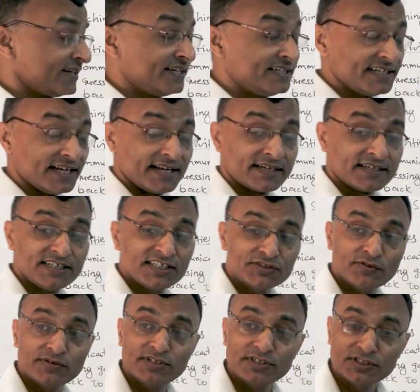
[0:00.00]
retelling.
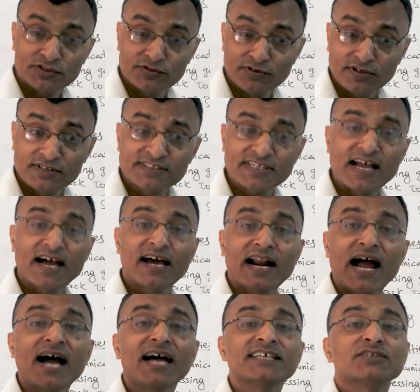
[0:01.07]
Students
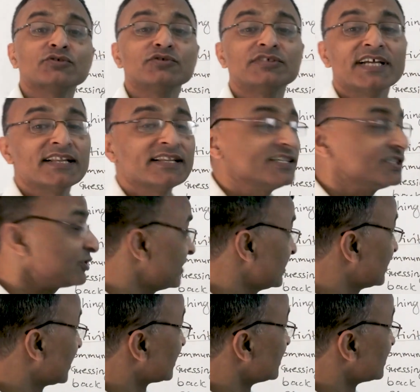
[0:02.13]
are asked to tell the story,
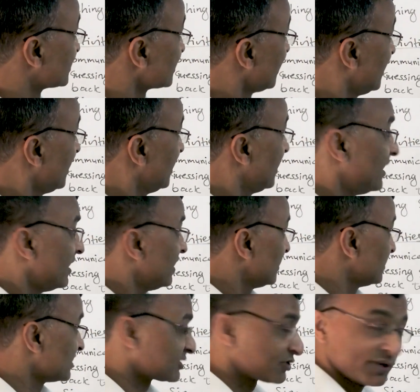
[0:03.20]
that is
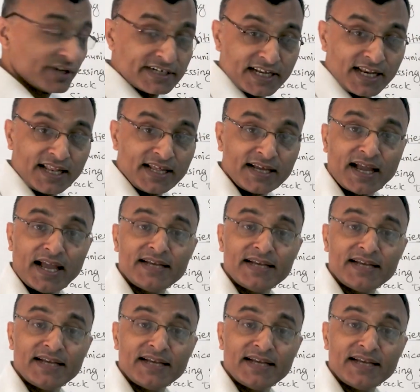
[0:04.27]
storytelling.